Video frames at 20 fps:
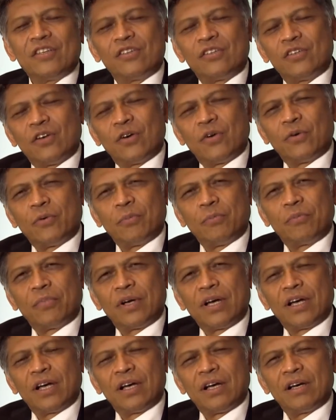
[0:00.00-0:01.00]
So
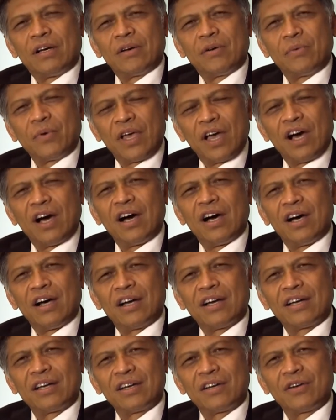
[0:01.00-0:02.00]
we
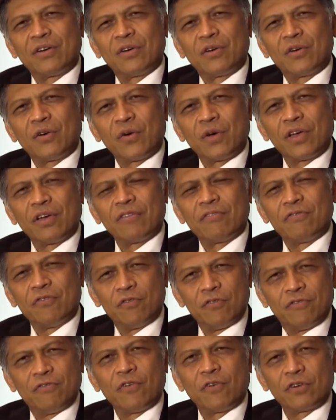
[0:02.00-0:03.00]
are going
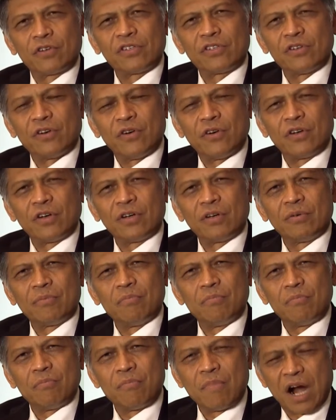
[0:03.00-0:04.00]
full force
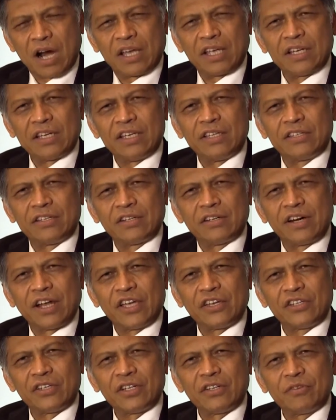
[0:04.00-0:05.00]
on market
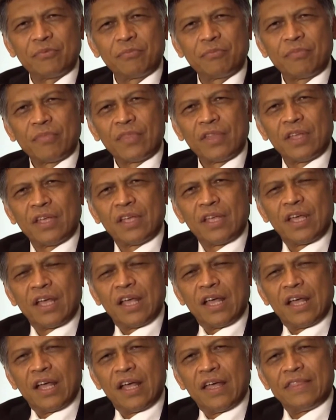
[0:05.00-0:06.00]
integration.
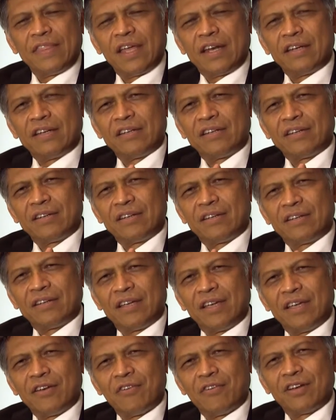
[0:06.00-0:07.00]
And then
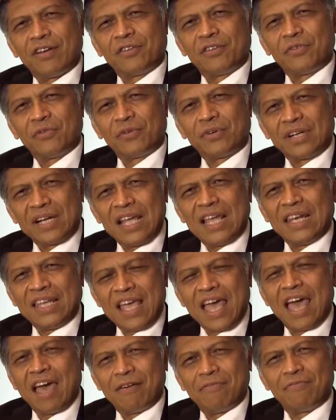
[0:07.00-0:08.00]
in order to
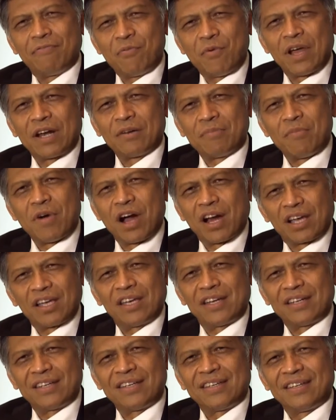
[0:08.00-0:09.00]
really have one
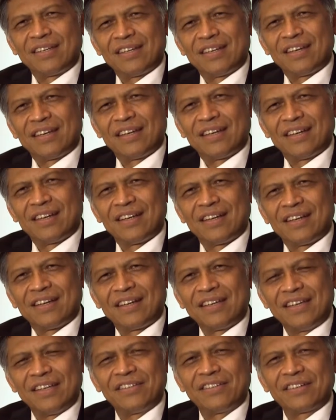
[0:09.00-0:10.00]
market
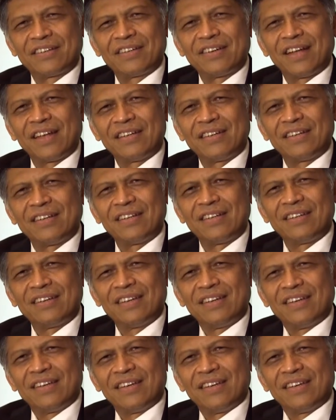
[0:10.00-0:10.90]
integrated,